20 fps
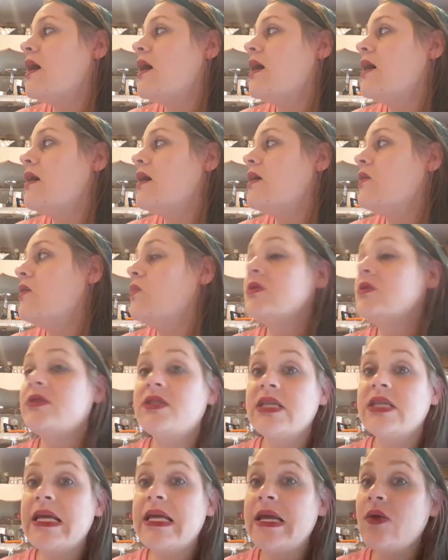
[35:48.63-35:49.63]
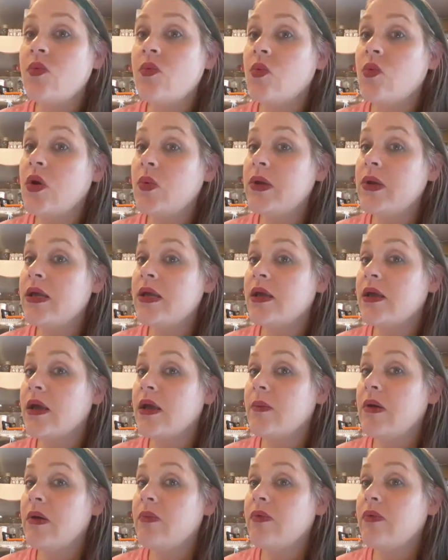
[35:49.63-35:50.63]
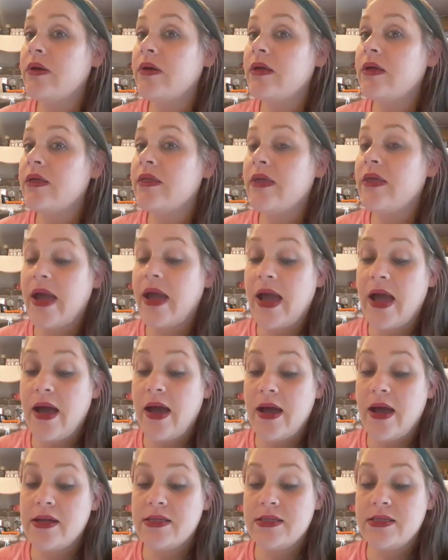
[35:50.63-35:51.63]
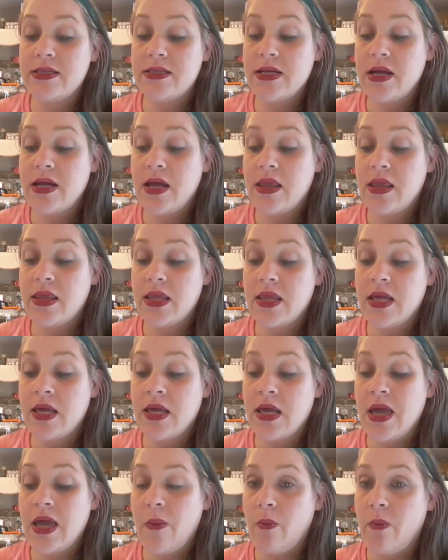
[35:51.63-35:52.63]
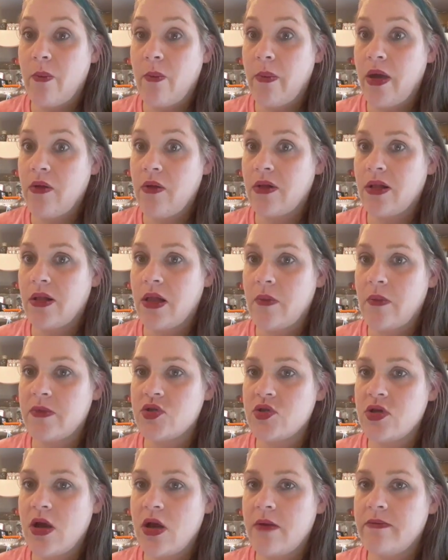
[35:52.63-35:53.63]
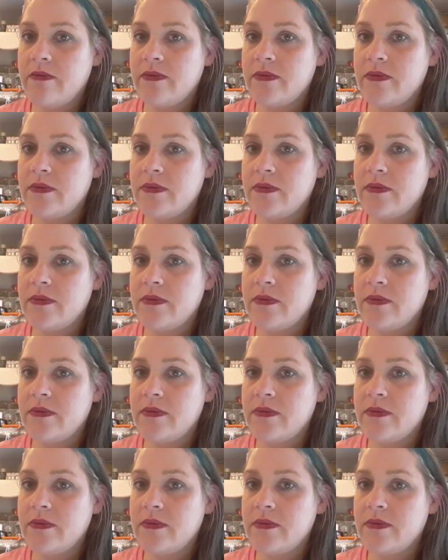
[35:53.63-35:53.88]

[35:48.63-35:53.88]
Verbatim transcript: uh, we'll see what we can come up with at the mountain climbing shop.